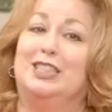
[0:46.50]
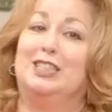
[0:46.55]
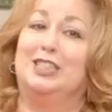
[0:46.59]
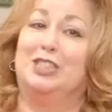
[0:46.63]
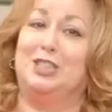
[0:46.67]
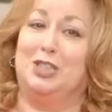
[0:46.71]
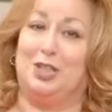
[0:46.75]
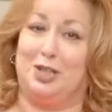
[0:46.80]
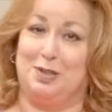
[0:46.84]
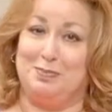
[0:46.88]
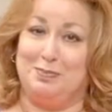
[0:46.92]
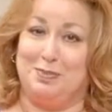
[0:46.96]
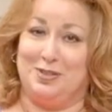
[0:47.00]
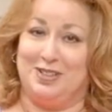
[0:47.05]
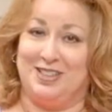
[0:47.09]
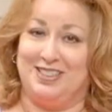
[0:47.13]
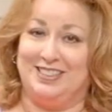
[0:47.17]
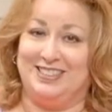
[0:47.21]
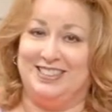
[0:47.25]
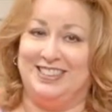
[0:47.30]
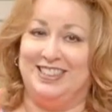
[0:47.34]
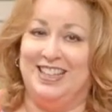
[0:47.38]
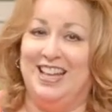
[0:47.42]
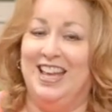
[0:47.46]
the sharp
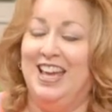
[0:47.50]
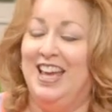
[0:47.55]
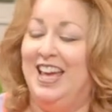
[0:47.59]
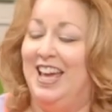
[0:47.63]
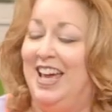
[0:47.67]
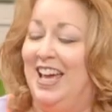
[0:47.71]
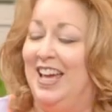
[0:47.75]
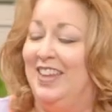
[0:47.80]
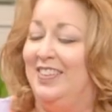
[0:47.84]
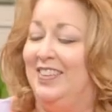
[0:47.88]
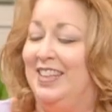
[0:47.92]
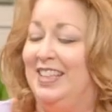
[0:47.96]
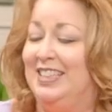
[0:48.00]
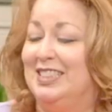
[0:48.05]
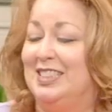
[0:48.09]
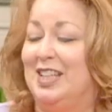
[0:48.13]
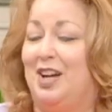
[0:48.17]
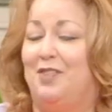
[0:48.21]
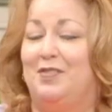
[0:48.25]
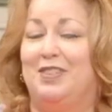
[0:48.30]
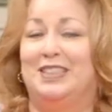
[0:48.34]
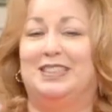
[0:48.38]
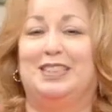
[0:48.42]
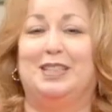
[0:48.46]
part. These
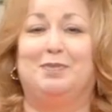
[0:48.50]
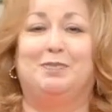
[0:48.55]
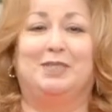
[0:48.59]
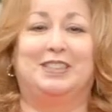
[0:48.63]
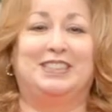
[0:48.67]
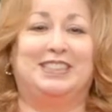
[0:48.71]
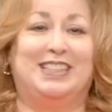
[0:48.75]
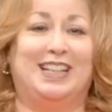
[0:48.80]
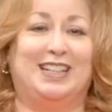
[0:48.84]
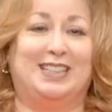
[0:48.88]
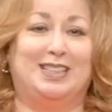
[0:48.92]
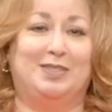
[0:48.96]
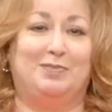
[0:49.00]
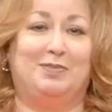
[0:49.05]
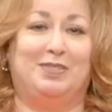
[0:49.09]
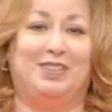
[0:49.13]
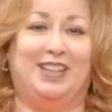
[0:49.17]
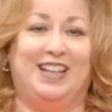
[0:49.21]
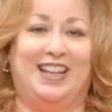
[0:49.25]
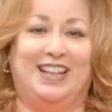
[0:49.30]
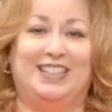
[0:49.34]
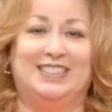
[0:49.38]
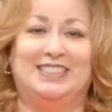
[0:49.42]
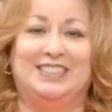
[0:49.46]
obviously protect the
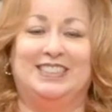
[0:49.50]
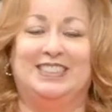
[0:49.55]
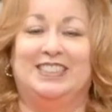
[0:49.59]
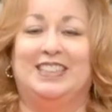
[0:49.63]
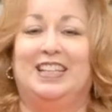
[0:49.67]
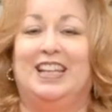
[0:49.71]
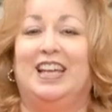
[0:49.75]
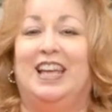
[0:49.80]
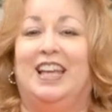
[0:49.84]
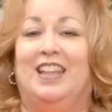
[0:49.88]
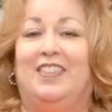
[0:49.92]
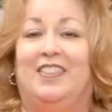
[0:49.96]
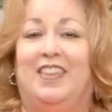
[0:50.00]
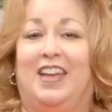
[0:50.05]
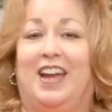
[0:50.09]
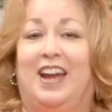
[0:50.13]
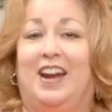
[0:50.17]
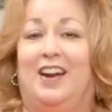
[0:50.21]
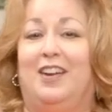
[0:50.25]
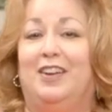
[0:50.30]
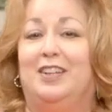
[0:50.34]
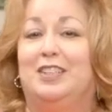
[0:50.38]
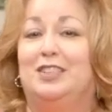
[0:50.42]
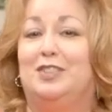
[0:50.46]
plant. The
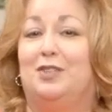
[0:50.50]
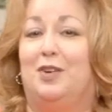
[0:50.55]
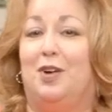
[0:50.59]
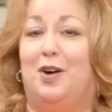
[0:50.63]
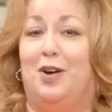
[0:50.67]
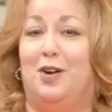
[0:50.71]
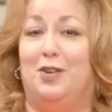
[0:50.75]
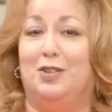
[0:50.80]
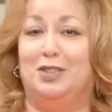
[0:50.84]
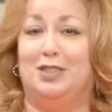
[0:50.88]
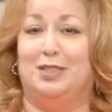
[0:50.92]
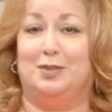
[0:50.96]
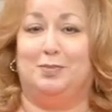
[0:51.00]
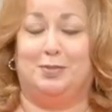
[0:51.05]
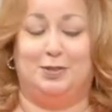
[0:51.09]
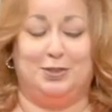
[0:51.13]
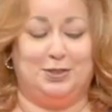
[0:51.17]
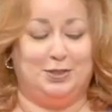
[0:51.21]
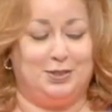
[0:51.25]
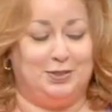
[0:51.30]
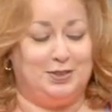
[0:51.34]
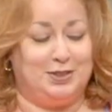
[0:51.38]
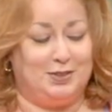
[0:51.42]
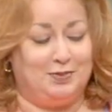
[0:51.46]
areoles will also
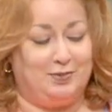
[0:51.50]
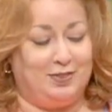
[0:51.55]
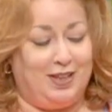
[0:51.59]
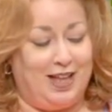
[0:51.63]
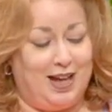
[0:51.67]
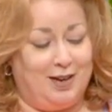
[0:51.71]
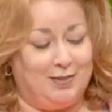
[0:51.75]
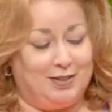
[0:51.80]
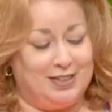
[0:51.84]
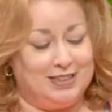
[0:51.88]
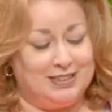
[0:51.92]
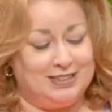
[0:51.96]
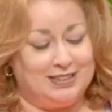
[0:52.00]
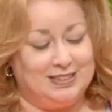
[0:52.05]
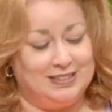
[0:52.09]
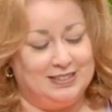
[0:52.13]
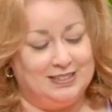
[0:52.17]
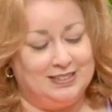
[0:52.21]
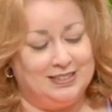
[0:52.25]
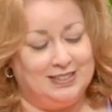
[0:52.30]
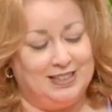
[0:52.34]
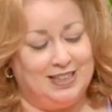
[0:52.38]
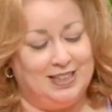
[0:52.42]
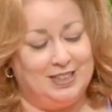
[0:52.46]
produce flowers,
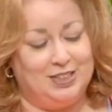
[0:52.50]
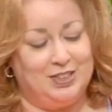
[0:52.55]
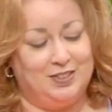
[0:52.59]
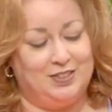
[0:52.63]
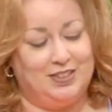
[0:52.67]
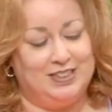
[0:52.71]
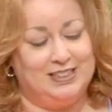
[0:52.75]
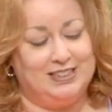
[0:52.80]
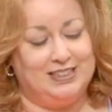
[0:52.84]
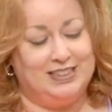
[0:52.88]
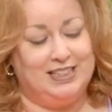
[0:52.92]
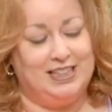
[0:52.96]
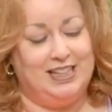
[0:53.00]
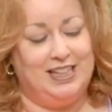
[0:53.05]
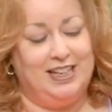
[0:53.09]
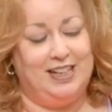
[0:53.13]
as you can see